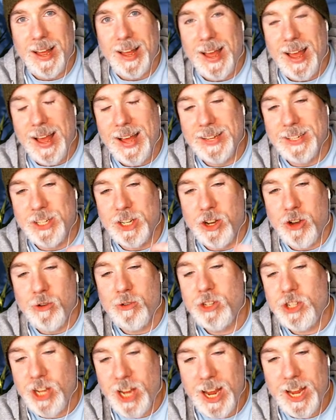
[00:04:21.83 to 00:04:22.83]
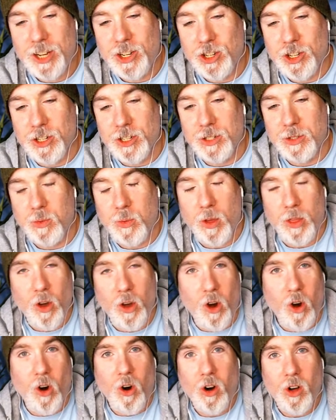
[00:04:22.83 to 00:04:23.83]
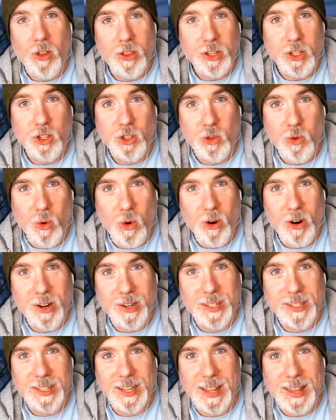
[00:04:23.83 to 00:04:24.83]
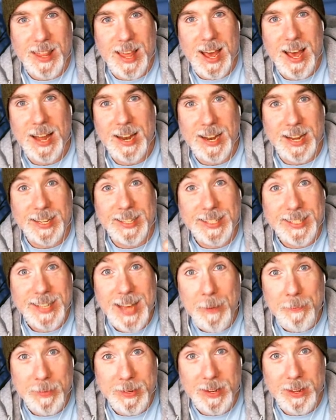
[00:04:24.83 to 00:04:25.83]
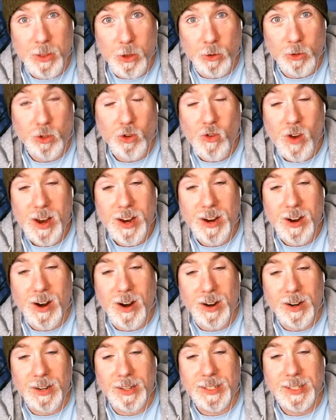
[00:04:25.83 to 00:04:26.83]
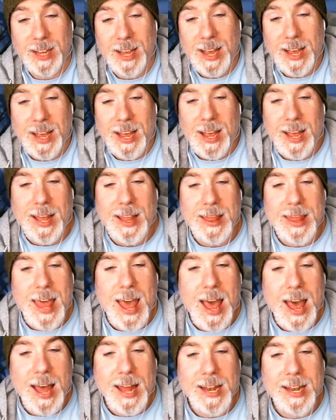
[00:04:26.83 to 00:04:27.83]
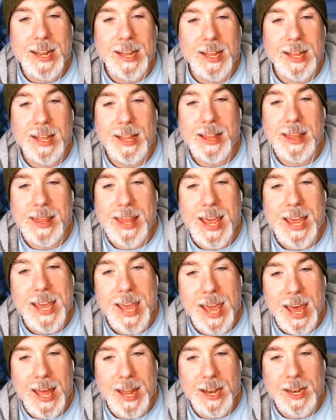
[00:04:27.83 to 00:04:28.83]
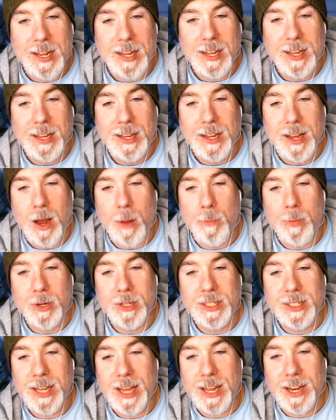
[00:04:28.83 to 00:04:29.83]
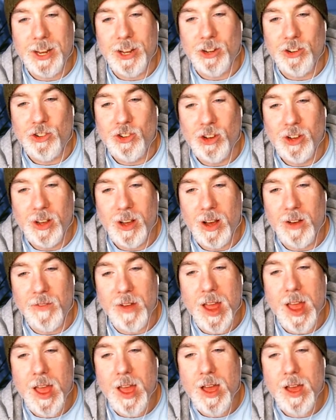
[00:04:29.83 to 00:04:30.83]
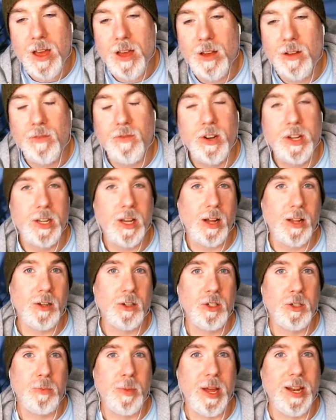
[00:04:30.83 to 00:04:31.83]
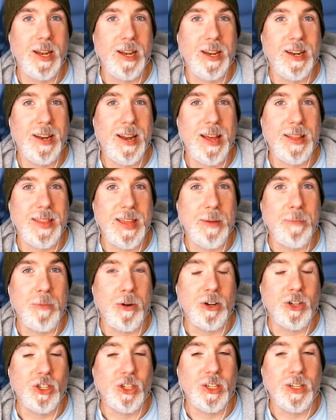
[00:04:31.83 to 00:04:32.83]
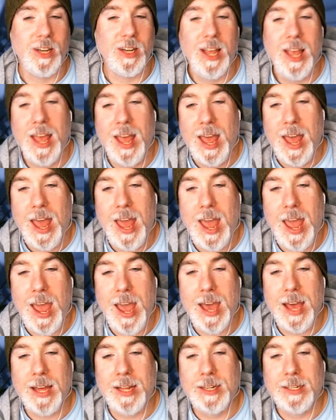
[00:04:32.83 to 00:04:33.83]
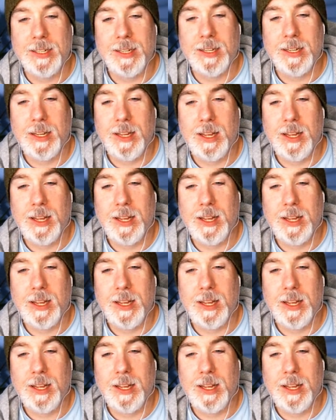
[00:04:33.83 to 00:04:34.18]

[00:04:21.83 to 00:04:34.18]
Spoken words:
has negotiations with all the stores that accept those credit cards that they get a percentage of every dollar spent at that merchant. And